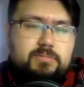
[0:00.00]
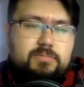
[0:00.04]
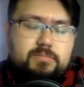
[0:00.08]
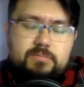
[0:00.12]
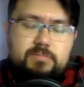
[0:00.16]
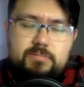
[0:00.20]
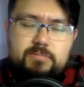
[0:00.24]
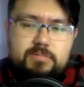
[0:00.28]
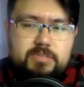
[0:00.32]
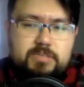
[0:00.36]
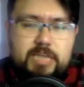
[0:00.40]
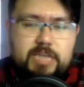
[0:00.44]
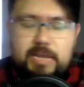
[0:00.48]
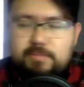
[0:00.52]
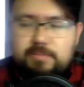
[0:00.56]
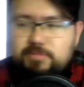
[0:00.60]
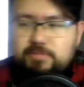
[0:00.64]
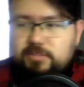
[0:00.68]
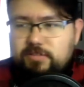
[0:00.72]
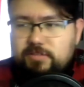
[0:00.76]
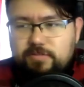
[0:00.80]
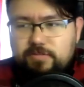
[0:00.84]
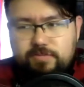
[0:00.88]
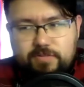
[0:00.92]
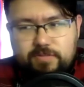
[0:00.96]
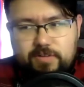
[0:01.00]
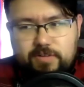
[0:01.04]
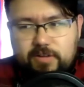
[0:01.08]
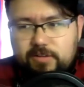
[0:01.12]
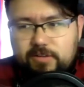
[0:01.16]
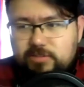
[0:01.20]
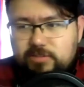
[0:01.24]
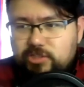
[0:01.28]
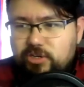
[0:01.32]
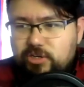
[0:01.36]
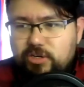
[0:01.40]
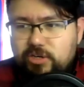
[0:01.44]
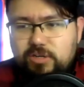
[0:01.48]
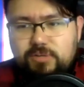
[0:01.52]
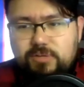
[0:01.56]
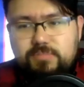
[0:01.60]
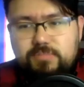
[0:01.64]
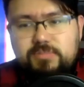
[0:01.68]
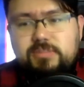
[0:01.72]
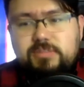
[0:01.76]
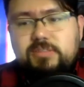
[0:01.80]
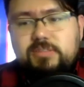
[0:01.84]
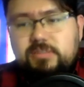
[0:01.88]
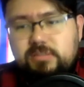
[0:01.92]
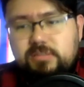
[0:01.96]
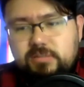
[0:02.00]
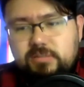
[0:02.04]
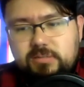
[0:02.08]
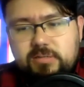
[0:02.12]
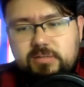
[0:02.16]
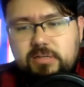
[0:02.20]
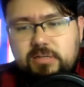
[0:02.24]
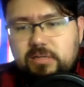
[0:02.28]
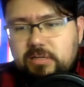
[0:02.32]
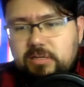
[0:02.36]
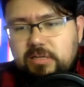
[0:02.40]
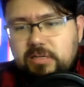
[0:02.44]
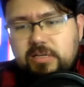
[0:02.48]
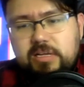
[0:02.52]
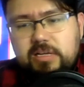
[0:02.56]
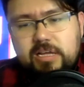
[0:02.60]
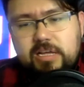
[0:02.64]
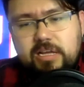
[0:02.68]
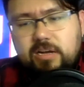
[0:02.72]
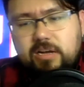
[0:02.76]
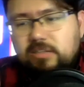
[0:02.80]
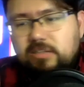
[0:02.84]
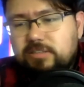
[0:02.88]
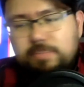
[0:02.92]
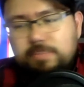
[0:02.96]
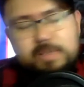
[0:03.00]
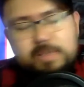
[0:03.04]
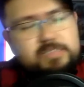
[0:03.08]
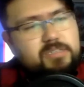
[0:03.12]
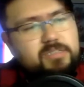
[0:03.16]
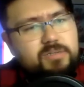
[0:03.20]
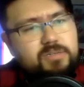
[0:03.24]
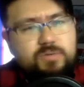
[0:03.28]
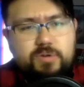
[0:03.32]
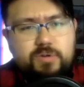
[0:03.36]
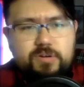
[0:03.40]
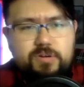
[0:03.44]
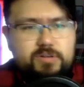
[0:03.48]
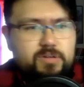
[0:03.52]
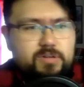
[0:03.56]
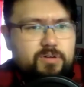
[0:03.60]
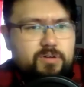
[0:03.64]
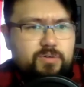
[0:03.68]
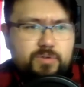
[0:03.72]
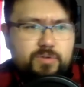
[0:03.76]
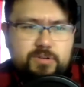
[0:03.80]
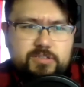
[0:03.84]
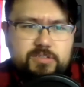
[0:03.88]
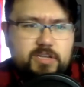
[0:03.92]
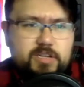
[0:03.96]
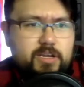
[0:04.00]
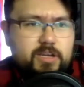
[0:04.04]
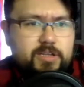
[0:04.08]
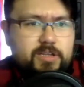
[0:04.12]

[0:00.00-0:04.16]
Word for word: types of uh, terms, and it all depends on who you're who you're talking